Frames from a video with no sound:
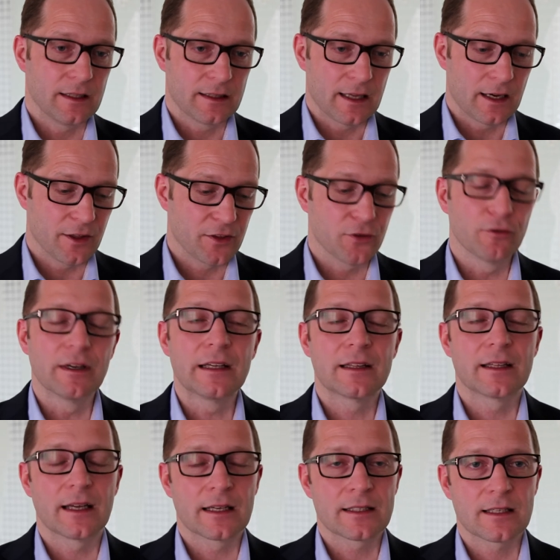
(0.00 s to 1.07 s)
there are three
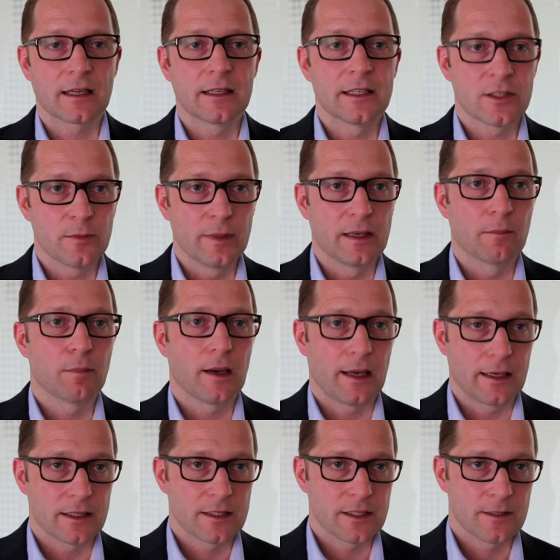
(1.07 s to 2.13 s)
things that needs to be in
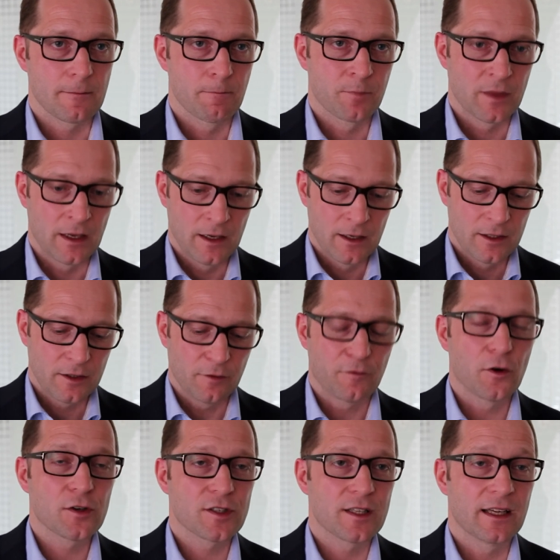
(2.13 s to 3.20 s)
place. The
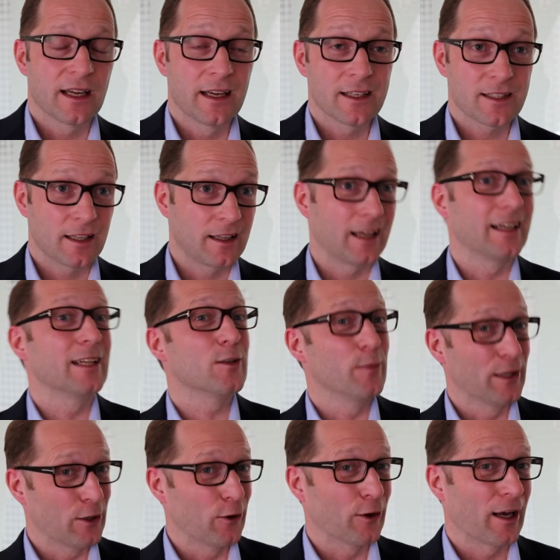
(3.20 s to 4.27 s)
first thing is that they need to
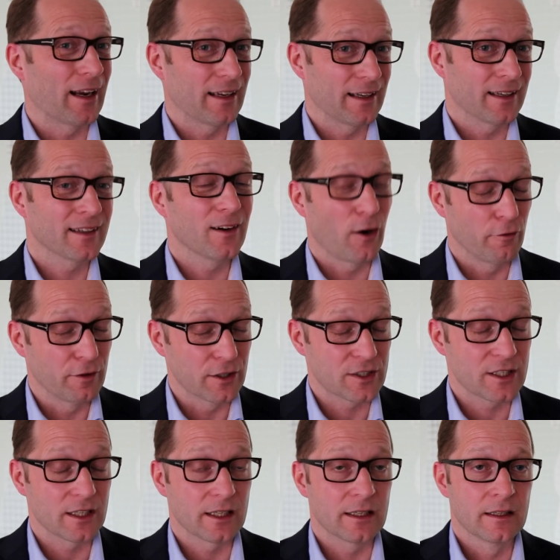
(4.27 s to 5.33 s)
be good at it,
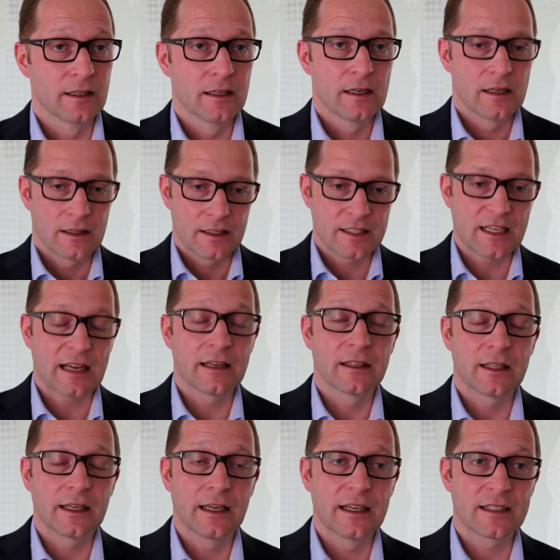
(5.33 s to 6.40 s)
obviously. The second
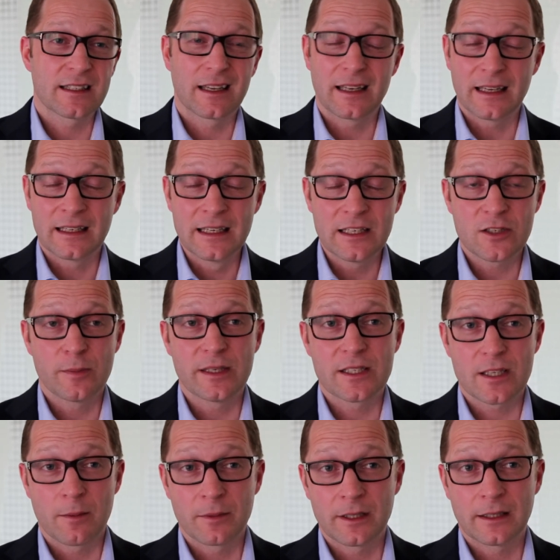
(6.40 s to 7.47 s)
thing is that it needs to be
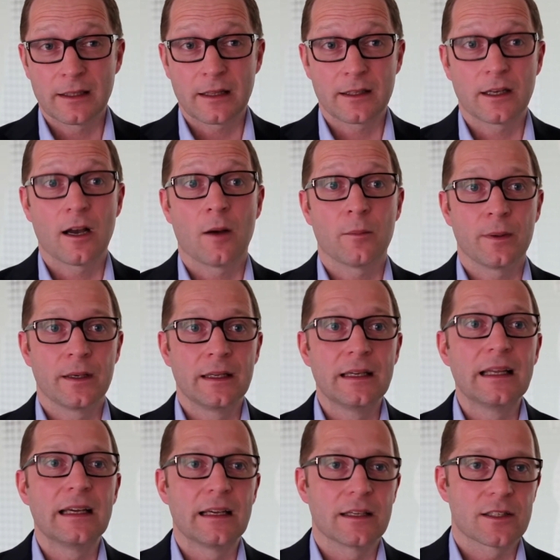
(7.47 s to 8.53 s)
something that the company
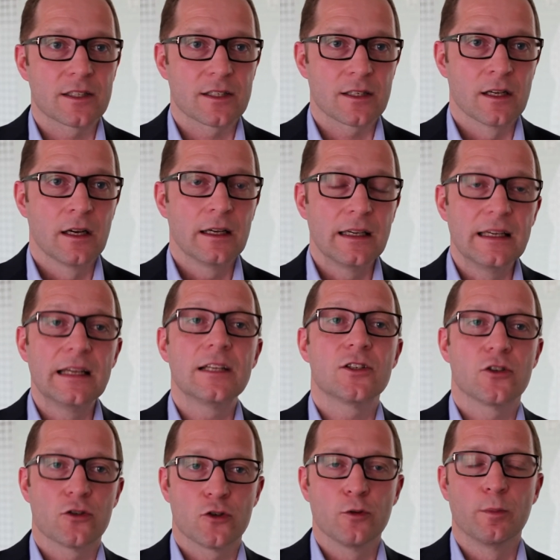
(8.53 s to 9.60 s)
needs
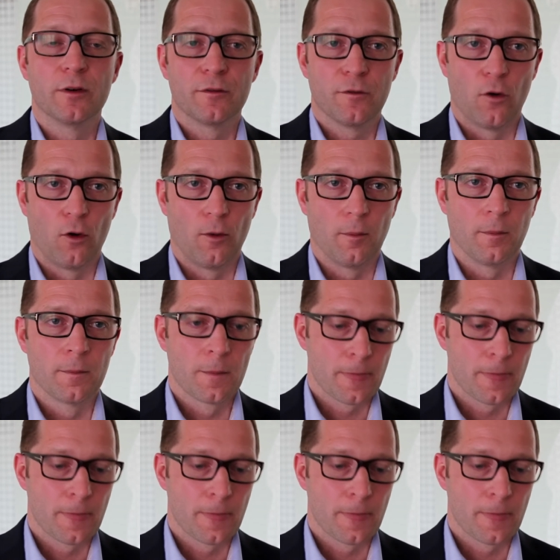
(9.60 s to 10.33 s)
you to perform.